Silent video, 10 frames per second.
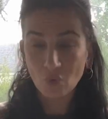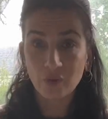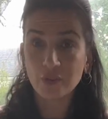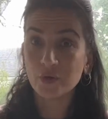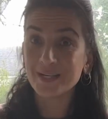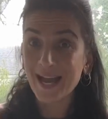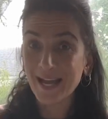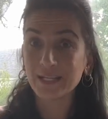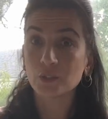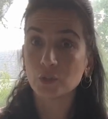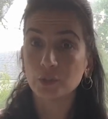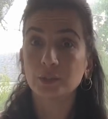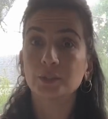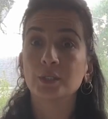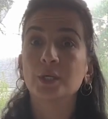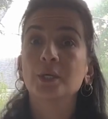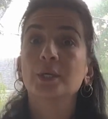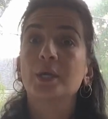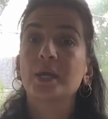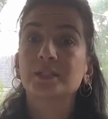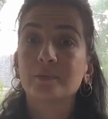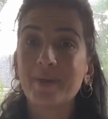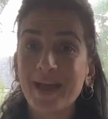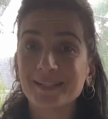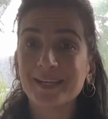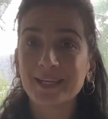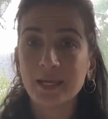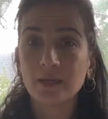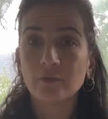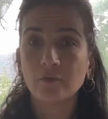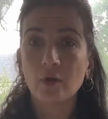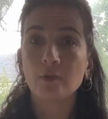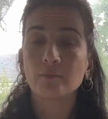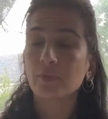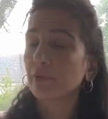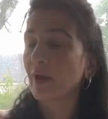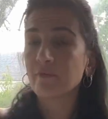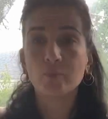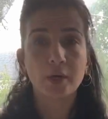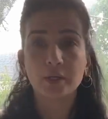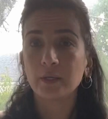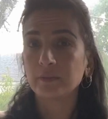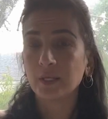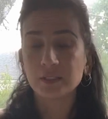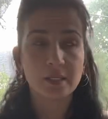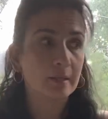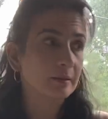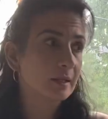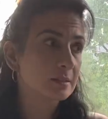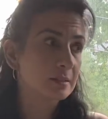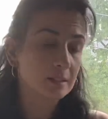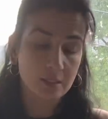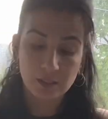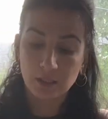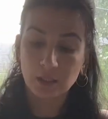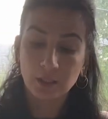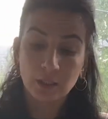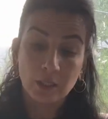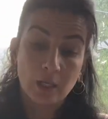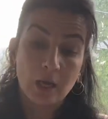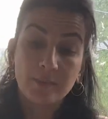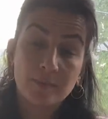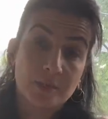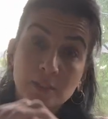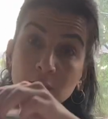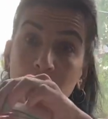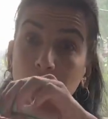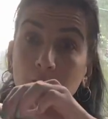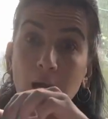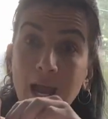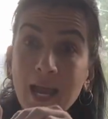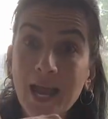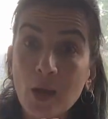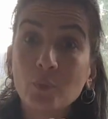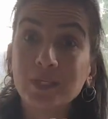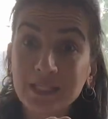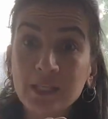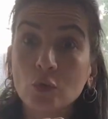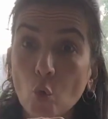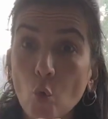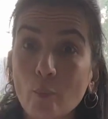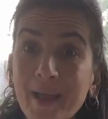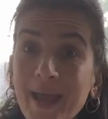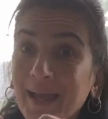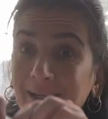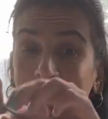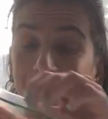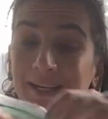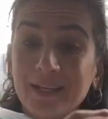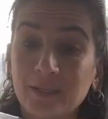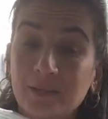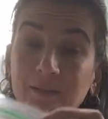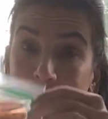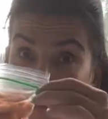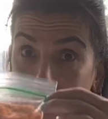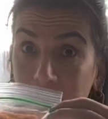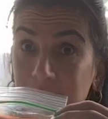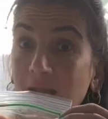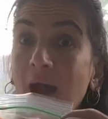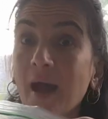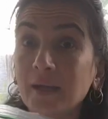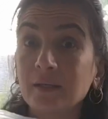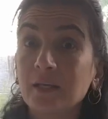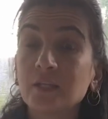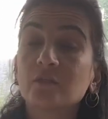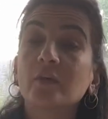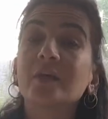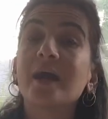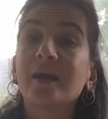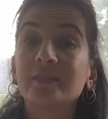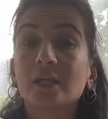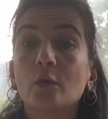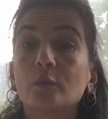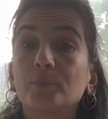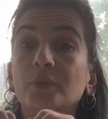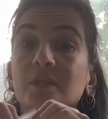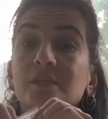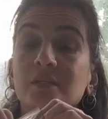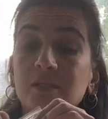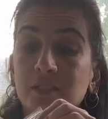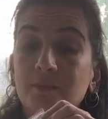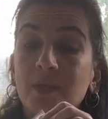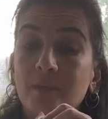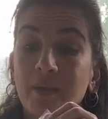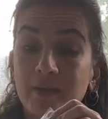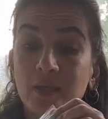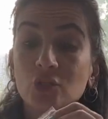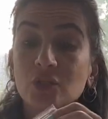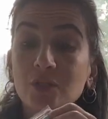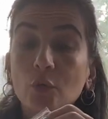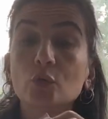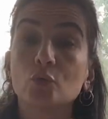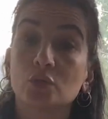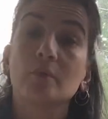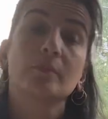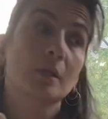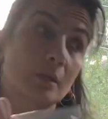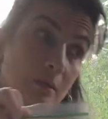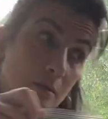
they're not as good as the bags I get from Thrive Market. That's it. That's just, I mean, because look, I would eat the whole bag. It's odd. It's very odd that I would put this in a Ziploc bag. That should tell you something.